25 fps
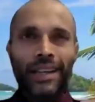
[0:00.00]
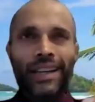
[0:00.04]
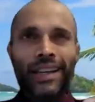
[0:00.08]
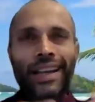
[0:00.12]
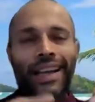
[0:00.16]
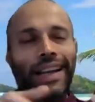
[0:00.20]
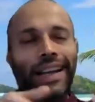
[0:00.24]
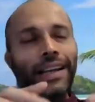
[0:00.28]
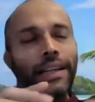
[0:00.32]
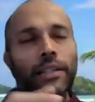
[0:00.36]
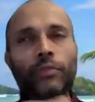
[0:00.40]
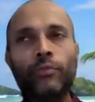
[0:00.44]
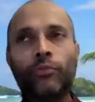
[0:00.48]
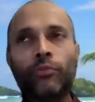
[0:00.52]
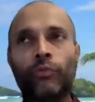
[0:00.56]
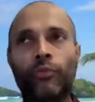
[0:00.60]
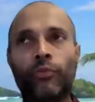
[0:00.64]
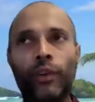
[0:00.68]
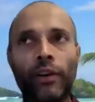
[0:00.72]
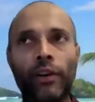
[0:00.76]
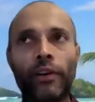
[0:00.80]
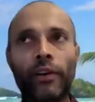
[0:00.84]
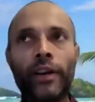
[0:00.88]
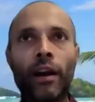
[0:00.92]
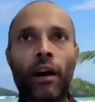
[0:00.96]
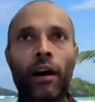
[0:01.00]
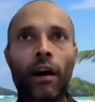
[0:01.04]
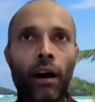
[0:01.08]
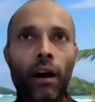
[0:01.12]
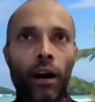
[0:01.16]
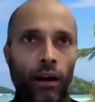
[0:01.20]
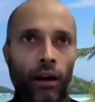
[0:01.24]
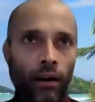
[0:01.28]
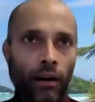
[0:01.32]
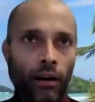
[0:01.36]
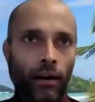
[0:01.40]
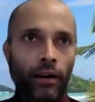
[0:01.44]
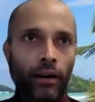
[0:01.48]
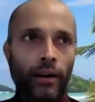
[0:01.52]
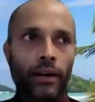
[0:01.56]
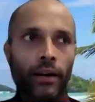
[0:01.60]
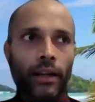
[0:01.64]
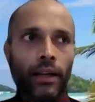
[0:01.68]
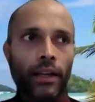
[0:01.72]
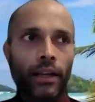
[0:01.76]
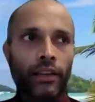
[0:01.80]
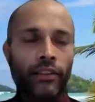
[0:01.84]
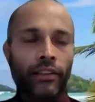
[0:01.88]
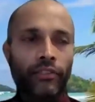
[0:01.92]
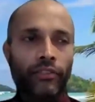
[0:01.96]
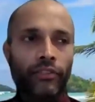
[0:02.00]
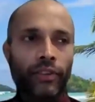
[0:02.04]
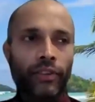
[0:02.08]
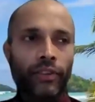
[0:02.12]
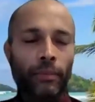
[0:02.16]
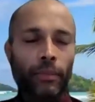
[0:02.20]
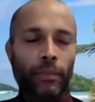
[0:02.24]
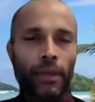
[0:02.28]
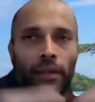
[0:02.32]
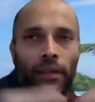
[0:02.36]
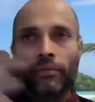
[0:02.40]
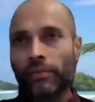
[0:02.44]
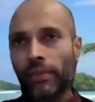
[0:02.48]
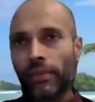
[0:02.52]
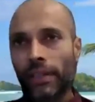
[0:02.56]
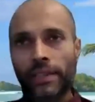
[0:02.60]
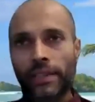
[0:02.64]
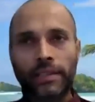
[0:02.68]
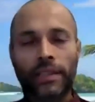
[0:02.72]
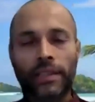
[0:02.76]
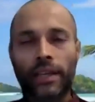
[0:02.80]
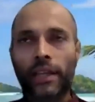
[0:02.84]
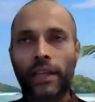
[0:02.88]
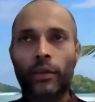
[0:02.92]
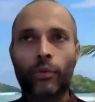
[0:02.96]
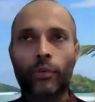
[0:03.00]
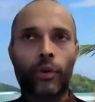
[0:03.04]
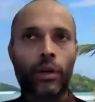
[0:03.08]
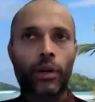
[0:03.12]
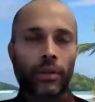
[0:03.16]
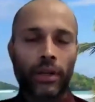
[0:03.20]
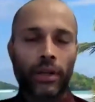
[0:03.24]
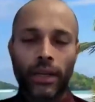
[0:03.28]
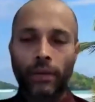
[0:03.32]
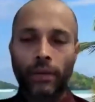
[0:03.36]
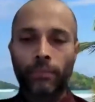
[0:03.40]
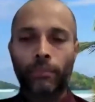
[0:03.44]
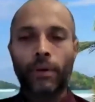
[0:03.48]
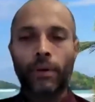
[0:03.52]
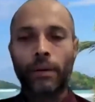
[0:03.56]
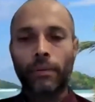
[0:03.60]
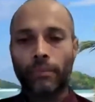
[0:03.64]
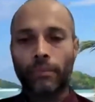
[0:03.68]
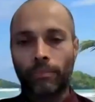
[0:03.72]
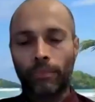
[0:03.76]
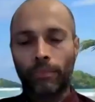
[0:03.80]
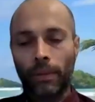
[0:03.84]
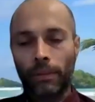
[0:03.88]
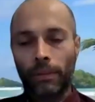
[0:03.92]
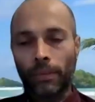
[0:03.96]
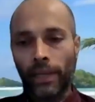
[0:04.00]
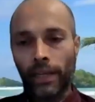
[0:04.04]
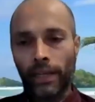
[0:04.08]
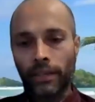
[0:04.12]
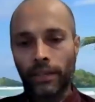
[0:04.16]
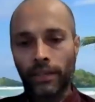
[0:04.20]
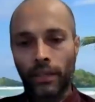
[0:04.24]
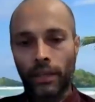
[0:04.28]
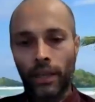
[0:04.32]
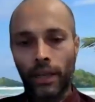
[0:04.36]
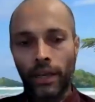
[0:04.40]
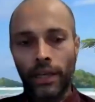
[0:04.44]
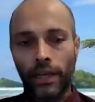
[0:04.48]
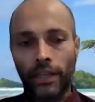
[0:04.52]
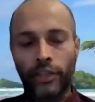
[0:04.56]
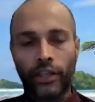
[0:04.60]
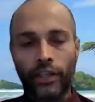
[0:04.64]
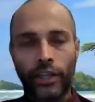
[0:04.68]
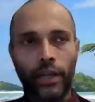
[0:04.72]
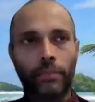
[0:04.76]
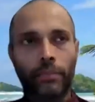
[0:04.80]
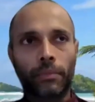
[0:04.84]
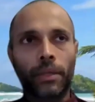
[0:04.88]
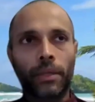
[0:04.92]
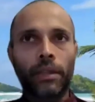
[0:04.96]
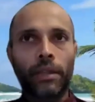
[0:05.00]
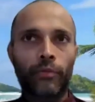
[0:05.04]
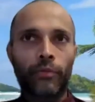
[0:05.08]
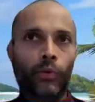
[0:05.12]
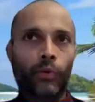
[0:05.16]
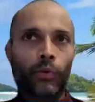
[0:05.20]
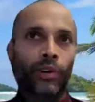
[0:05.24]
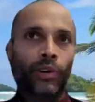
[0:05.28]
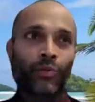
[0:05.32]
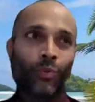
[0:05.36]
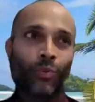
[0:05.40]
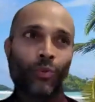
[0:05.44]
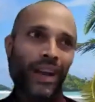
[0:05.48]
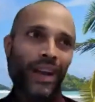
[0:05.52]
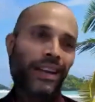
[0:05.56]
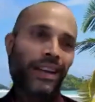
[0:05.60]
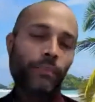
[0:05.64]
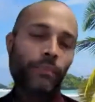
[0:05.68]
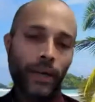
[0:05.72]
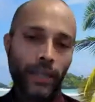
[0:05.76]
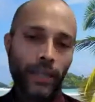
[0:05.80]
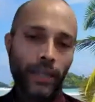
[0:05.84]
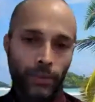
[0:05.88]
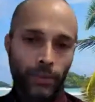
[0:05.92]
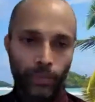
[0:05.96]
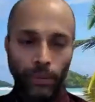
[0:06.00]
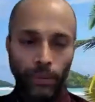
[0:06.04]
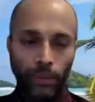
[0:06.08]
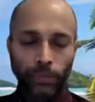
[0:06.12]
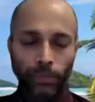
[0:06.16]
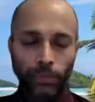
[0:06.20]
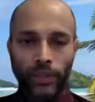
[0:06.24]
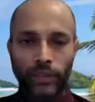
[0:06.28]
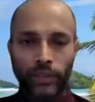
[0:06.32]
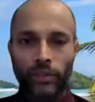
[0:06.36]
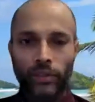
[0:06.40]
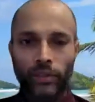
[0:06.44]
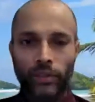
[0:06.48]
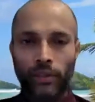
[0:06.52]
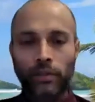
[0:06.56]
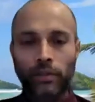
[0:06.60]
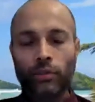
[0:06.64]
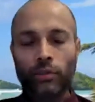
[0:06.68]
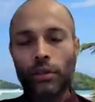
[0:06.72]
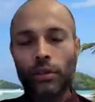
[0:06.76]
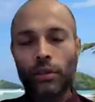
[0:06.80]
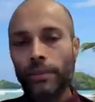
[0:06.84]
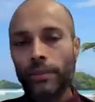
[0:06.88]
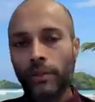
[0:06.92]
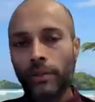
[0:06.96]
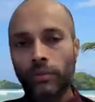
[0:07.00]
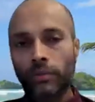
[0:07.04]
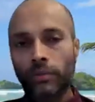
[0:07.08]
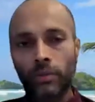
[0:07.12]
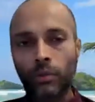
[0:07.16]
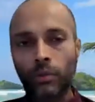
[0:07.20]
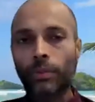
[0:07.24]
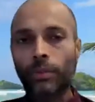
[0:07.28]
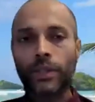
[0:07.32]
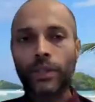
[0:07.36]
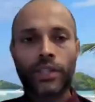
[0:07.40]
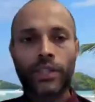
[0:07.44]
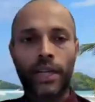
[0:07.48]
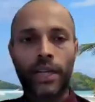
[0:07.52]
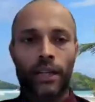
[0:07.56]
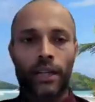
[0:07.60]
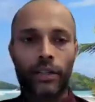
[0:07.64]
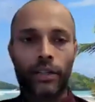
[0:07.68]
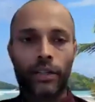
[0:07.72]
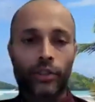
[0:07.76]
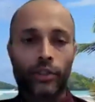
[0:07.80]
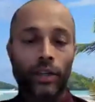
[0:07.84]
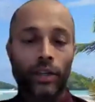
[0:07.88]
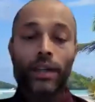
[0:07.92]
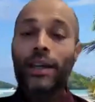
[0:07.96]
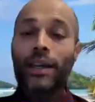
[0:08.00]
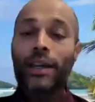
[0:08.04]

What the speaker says: It is very hard if, I mean, if let's say you want to get a publication in any jam, you want to randomize people, etc. It's going to be super challenging.